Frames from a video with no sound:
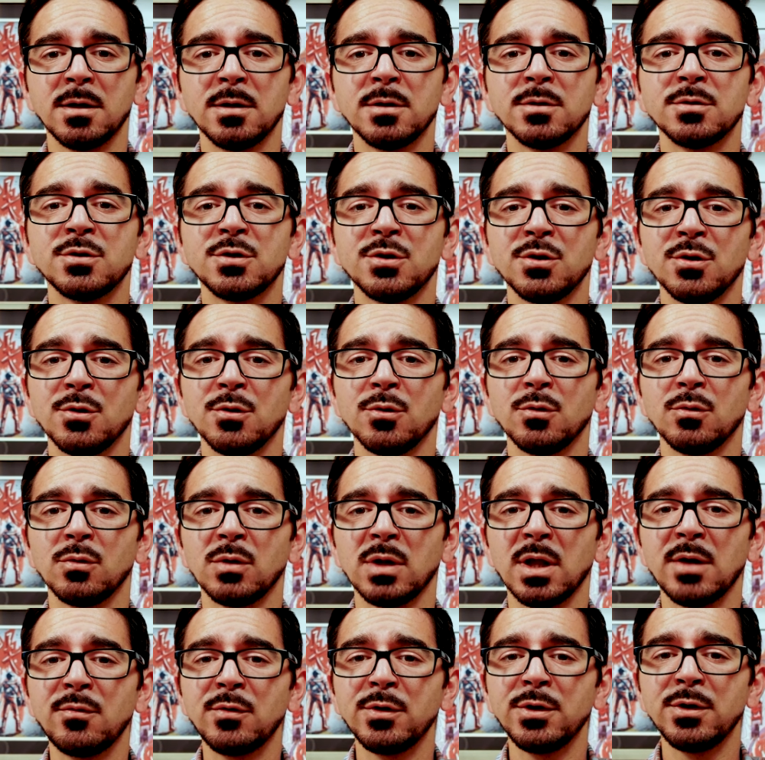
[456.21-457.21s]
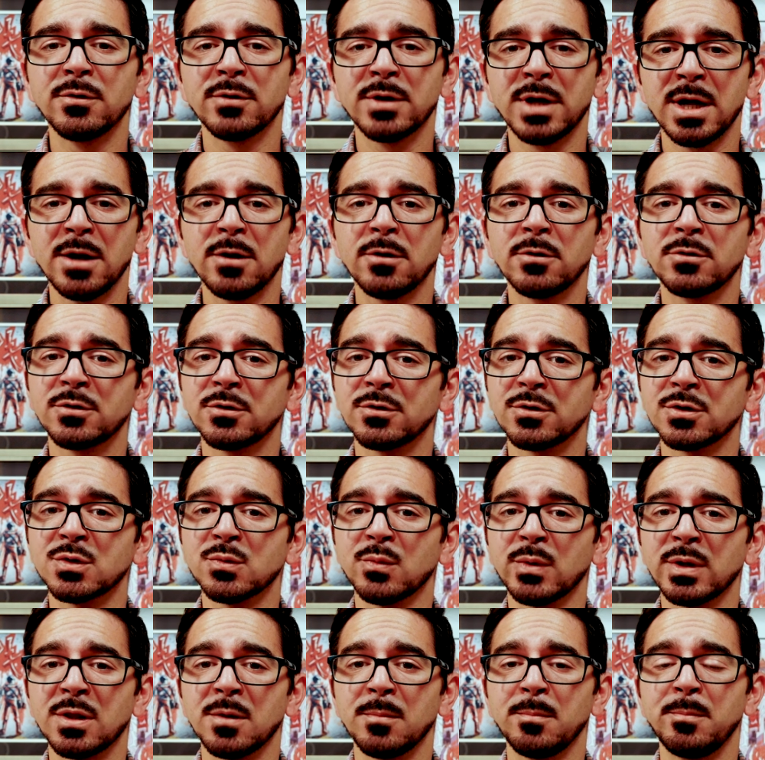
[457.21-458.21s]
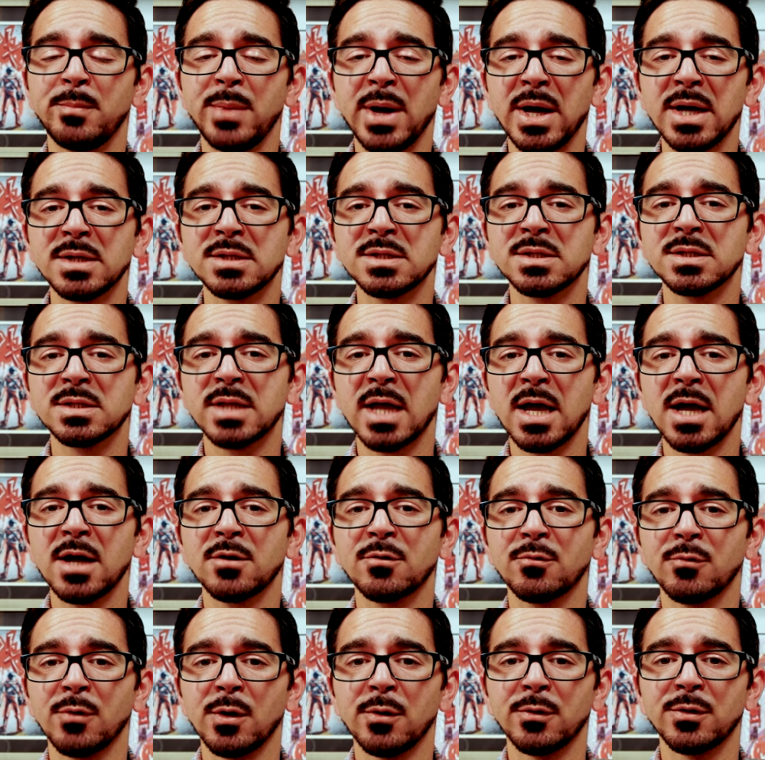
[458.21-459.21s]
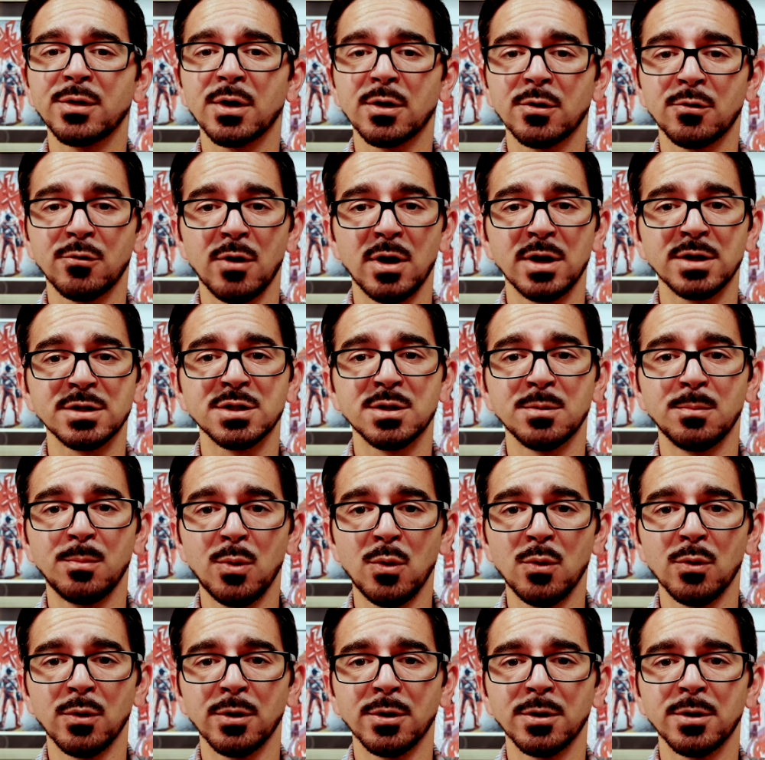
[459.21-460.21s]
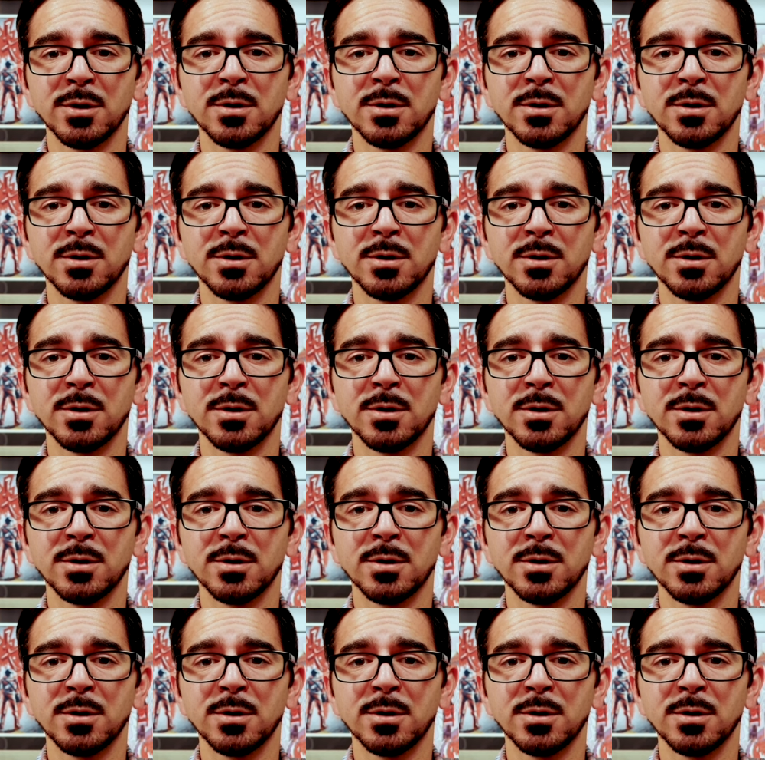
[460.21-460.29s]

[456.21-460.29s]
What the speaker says: to level your characters with the best stat growth across the board.